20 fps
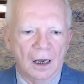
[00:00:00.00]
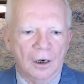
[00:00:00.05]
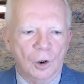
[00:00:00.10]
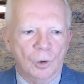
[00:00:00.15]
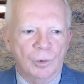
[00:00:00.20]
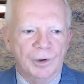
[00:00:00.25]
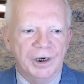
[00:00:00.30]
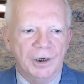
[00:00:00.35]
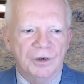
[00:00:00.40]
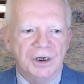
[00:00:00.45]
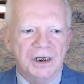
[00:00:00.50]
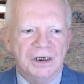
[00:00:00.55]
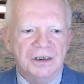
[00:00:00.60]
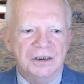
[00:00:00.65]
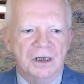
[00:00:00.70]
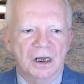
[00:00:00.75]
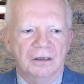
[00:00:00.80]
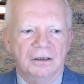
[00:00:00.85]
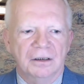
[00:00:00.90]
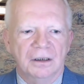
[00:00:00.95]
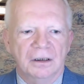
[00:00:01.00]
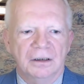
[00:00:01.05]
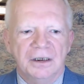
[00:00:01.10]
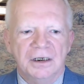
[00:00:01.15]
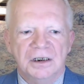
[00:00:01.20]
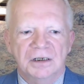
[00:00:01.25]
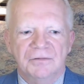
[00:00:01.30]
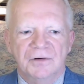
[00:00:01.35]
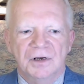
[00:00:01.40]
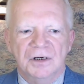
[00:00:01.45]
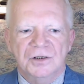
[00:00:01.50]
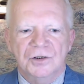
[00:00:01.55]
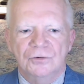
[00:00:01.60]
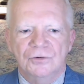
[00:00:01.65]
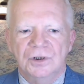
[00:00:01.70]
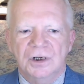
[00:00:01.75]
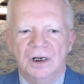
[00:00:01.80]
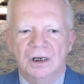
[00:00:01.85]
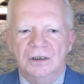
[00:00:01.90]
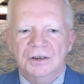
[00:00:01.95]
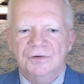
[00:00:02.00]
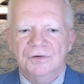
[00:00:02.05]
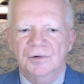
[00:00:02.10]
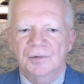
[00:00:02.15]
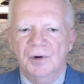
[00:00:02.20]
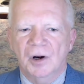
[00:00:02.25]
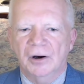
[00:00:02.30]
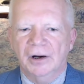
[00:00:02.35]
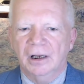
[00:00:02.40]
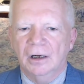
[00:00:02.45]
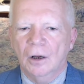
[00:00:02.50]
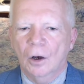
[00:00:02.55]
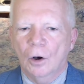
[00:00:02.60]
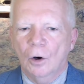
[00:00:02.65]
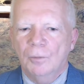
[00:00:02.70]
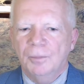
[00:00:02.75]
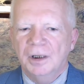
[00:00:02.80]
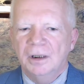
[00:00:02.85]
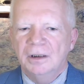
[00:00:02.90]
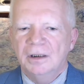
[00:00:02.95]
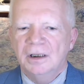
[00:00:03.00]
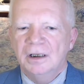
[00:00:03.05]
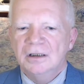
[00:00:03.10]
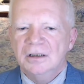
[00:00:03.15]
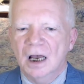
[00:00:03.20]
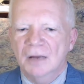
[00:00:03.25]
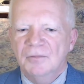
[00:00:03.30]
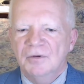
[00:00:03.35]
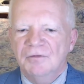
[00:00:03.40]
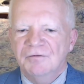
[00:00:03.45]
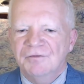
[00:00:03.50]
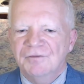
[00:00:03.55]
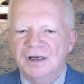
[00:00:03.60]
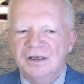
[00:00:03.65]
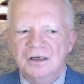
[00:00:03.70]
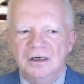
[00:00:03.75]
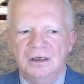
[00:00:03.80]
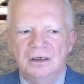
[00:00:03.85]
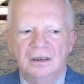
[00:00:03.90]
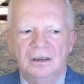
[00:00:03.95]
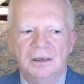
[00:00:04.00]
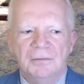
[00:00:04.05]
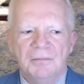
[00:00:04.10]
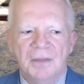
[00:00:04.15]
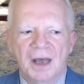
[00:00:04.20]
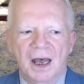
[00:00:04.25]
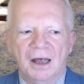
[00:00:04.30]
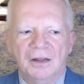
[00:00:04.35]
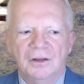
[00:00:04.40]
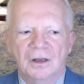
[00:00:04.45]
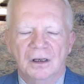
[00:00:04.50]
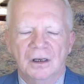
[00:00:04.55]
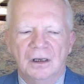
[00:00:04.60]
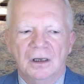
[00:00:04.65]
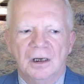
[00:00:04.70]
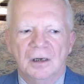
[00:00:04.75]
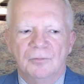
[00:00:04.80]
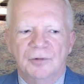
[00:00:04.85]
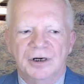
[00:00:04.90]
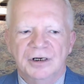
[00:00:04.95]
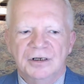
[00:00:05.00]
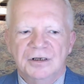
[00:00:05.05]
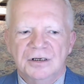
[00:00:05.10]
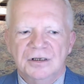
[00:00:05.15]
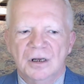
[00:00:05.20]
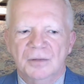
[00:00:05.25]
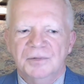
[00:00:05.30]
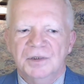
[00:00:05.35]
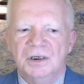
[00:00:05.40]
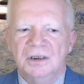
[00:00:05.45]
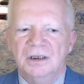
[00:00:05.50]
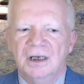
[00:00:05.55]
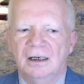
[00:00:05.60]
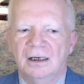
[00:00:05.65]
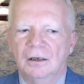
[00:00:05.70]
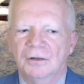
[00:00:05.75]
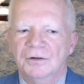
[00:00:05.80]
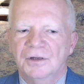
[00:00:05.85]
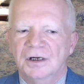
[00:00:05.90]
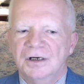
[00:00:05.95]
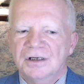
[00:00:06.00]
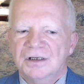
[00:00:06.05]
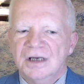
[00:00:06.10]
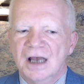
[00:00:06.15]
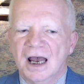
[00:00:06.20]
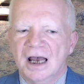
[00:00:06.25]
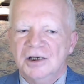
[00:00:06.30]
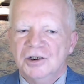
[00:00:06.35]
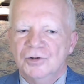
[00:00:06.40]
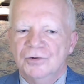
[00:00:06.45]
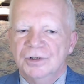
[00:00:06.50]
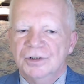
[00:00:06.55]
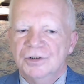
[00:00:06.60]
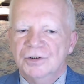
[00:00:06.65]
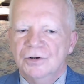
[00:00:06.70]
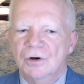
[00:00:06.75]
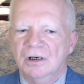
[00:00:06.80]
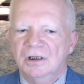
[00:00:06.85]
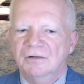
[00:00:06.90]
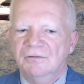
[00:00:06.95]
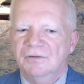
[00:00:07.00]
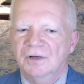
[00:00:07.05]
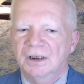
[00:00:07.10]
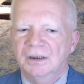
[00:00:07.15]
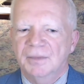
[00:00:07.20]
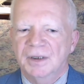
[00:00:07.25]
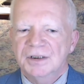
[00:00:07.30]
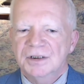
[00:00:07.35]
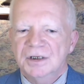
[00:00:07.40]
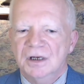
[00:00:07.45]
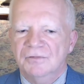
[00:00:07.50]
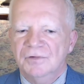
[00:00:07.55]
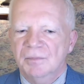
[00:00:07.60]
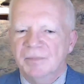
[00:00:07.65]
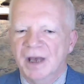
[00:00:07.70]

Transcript: Quinones, The Least of Us, True Tales of American Hope in the Time of Fentanyl and Meth, brings us up to date on the disastrous drug developments of the